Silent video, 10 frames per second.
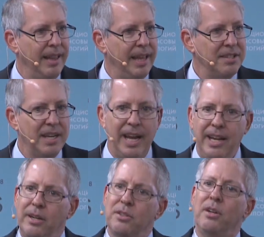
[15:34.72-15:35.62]
they say,
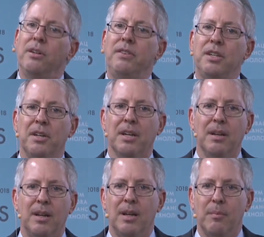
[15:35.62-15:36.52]
hey, here's our new vision.
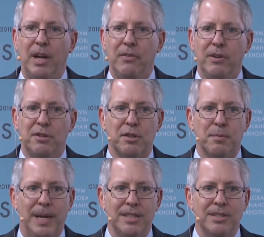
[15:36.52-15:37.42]
My first
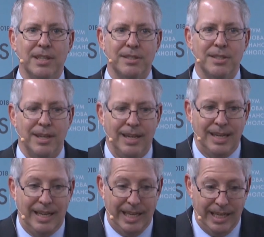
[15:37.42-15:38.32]
response is,
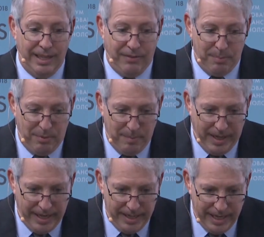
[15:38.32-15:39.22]
if I put
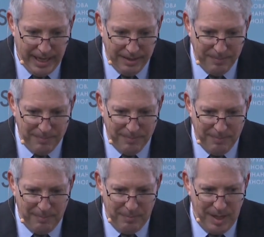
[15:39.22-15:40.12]
my head down,
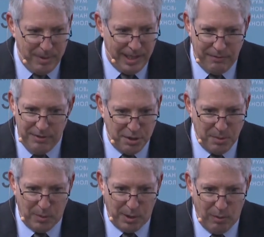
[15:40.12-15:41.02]
maybe that
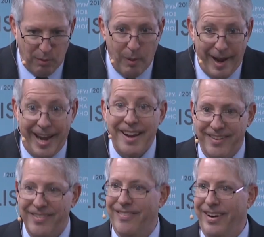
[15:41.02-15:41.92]
vision will go away,
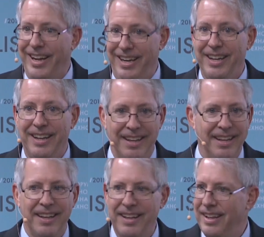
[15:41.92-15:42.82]
right?
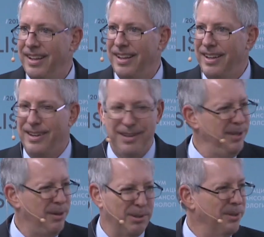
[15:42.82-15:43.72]

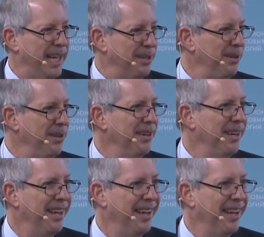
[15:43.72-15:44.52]
You don't do that, do you?